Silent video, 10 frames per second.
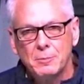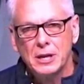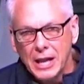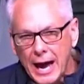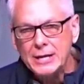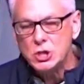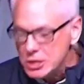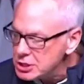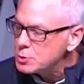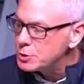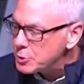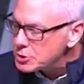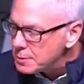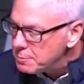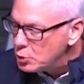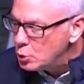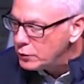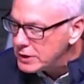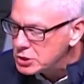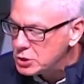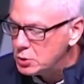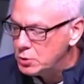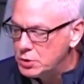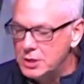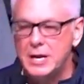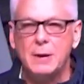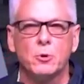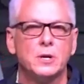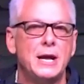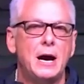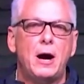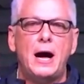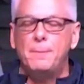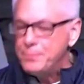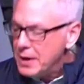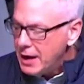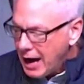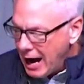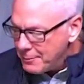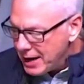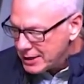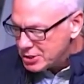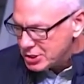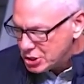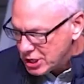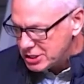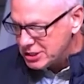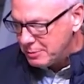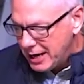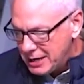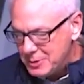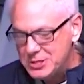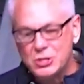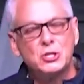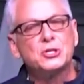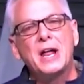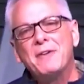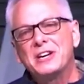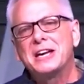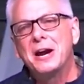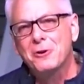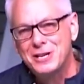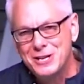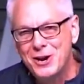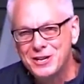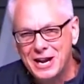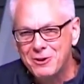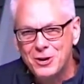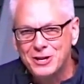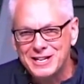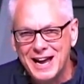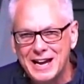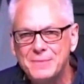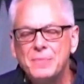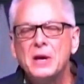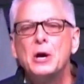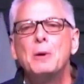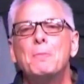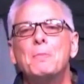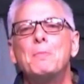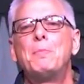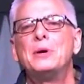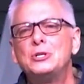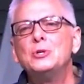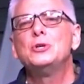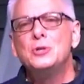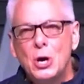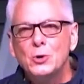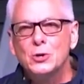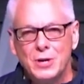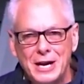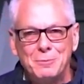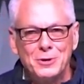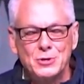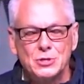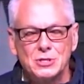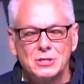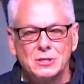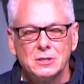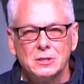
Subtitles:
But like Jesus, we're supposed to move into the neighborhood. Now, I'm not suggesting by any means that you should have a karaoke night, but do you know your neighbors?